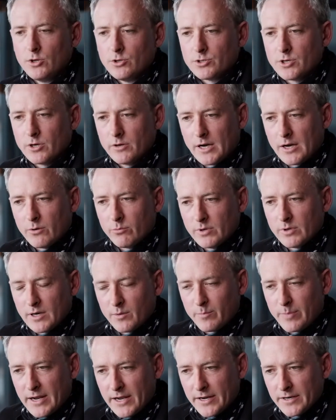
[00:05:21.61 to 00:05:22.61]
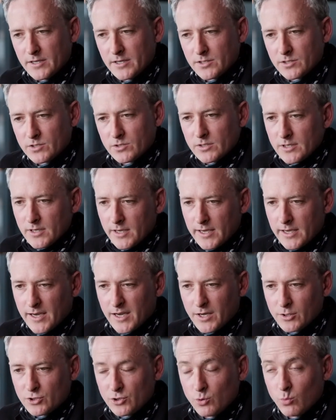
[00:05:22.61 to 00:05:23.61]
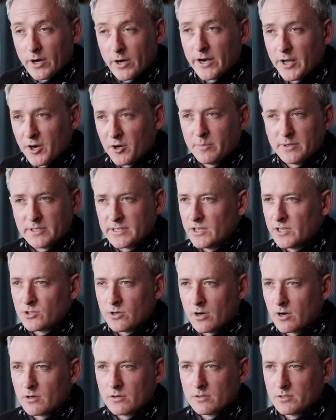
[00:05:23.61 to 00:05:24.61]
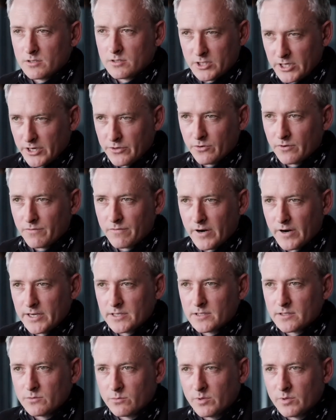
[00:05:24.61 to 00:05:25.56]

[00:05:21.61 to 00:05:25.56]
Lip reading: So our plan is to 100% target general freight.